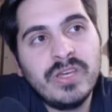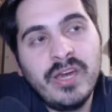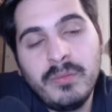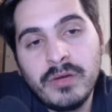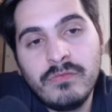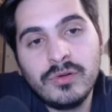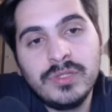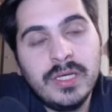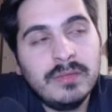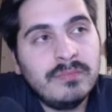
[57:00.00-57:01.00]
Gaming
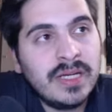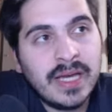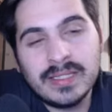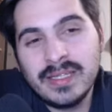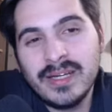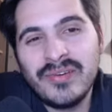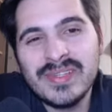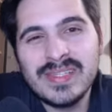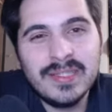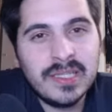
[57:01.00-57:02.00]
14. Again, there
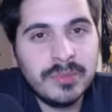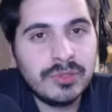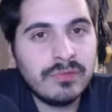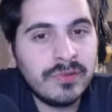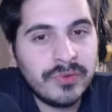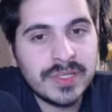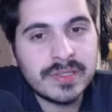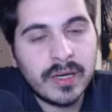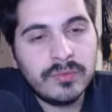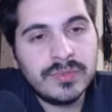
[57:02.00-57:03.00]
is a little bit of a
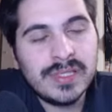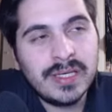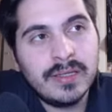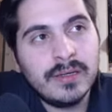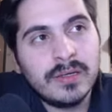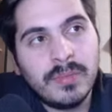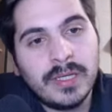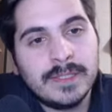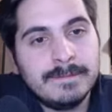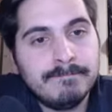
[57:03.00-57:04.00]
risk, I would say there, but